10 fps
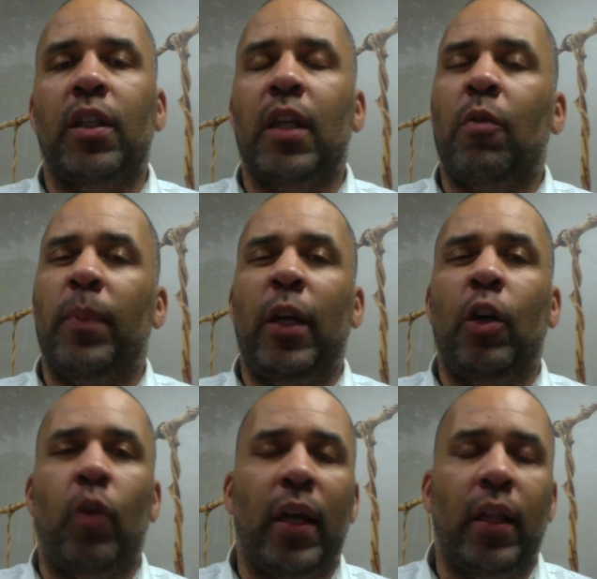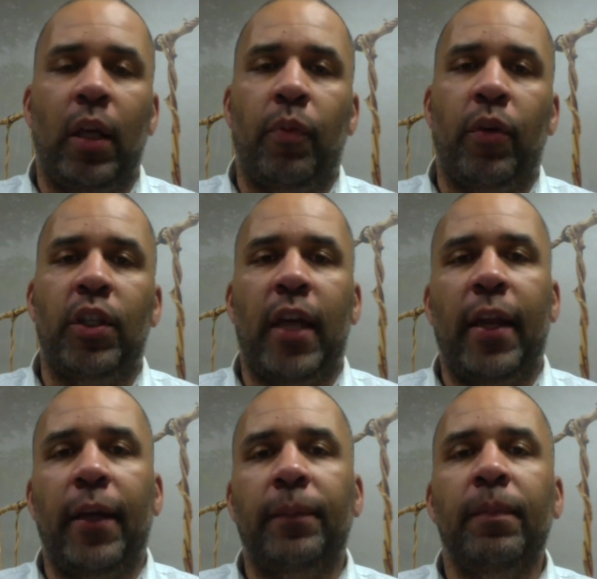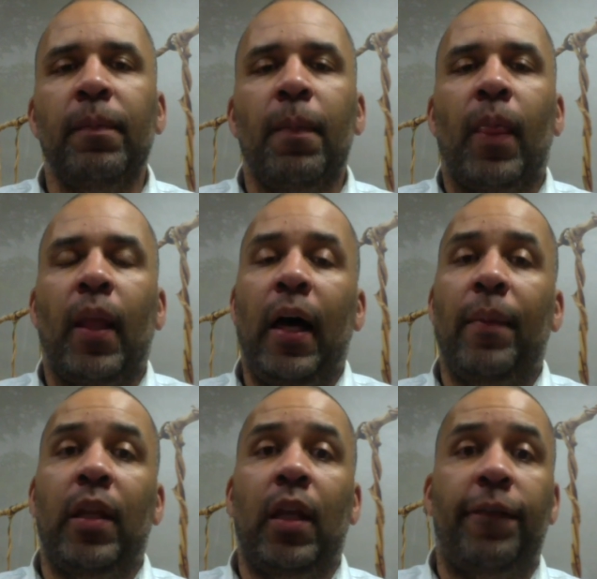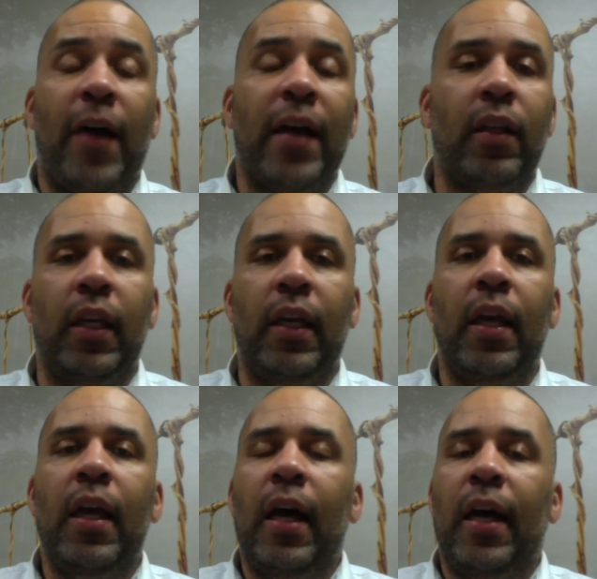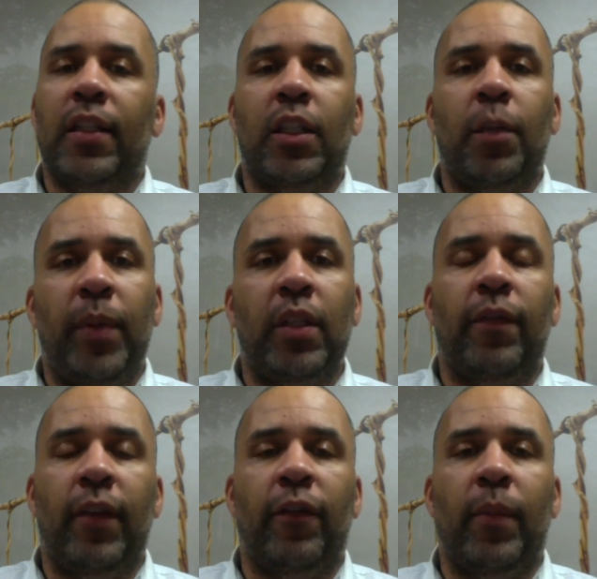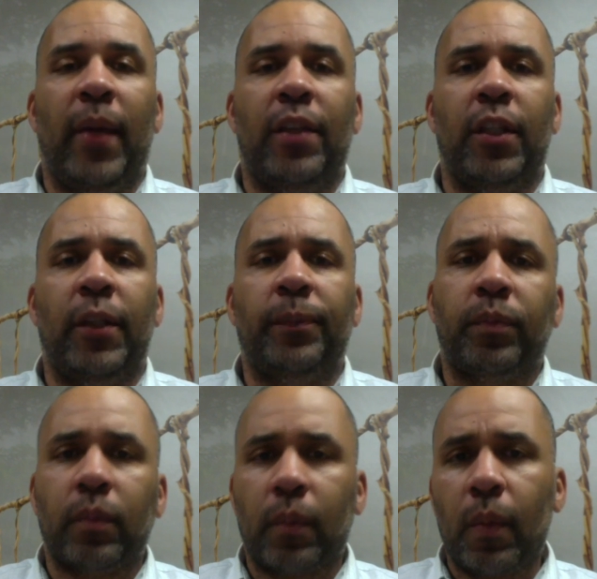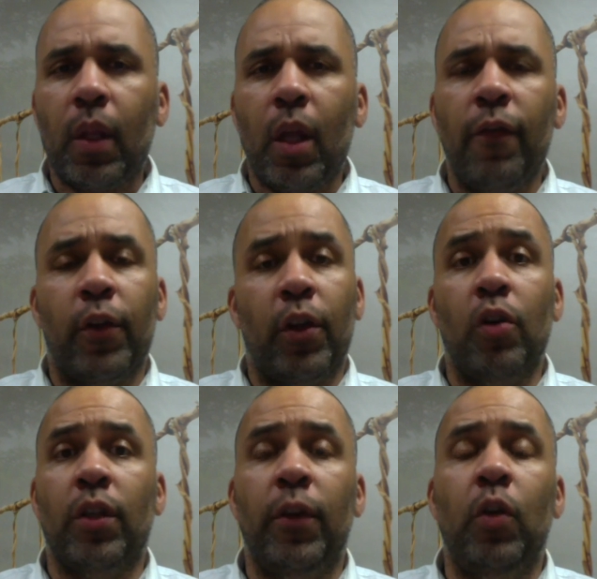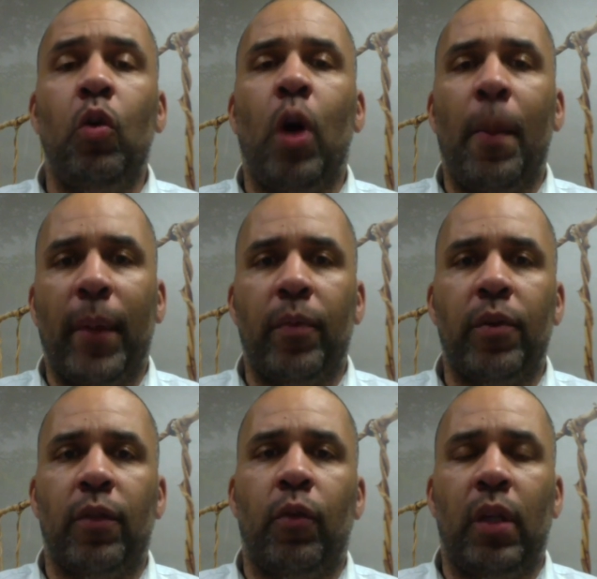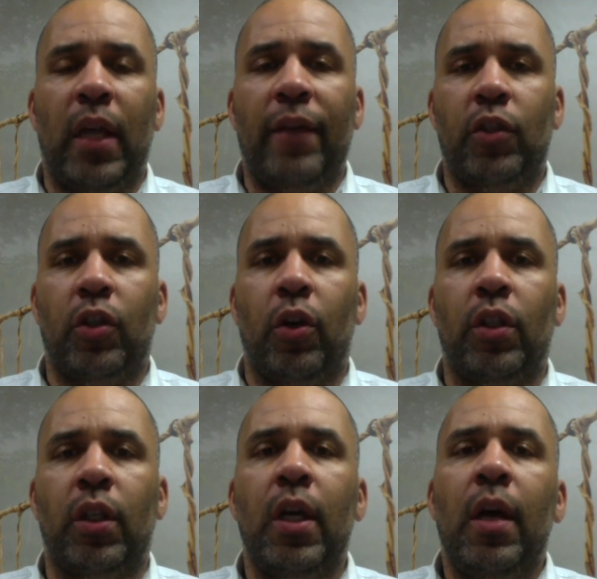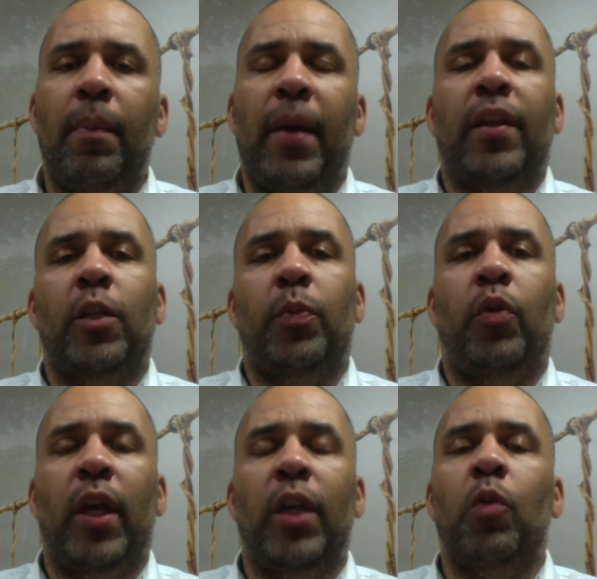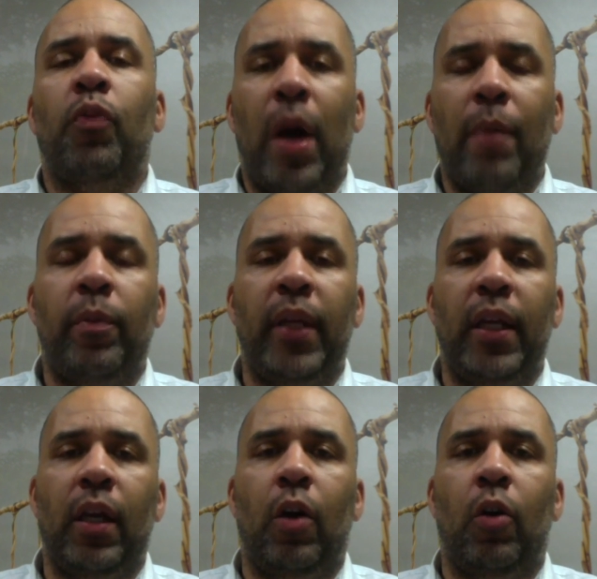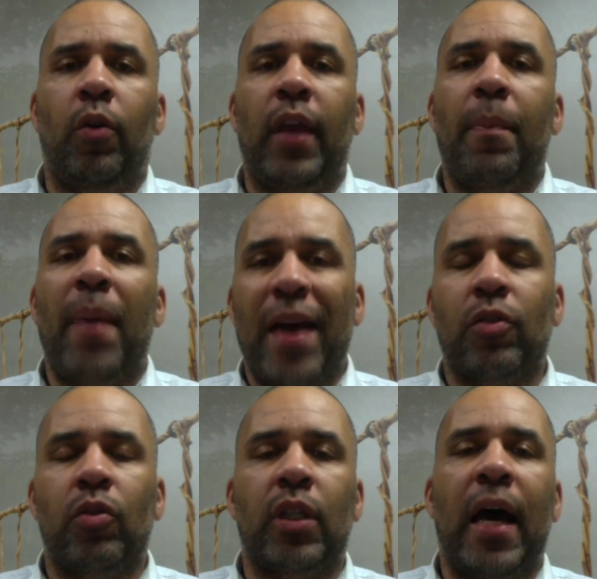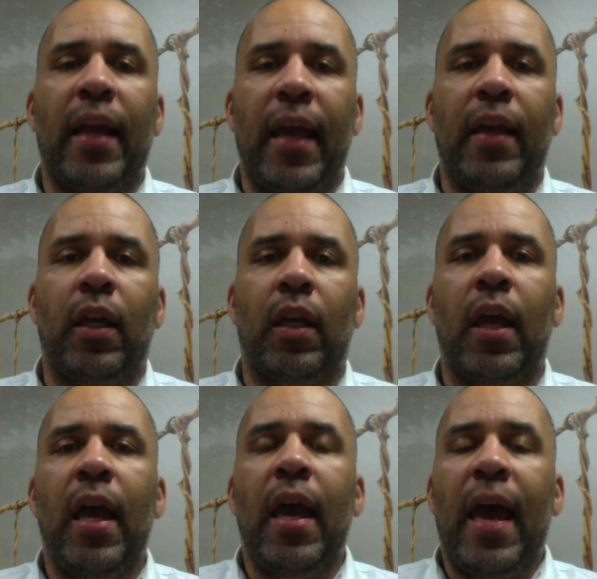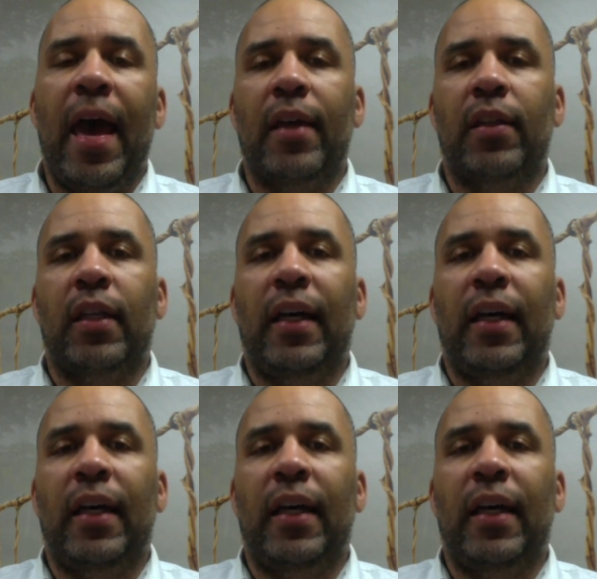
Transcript: that would be greatly appreciated. And then finally, just a piece of information. For those of you who are members of Real Life Church, by this point you probably know that Pastor Scott Hagan has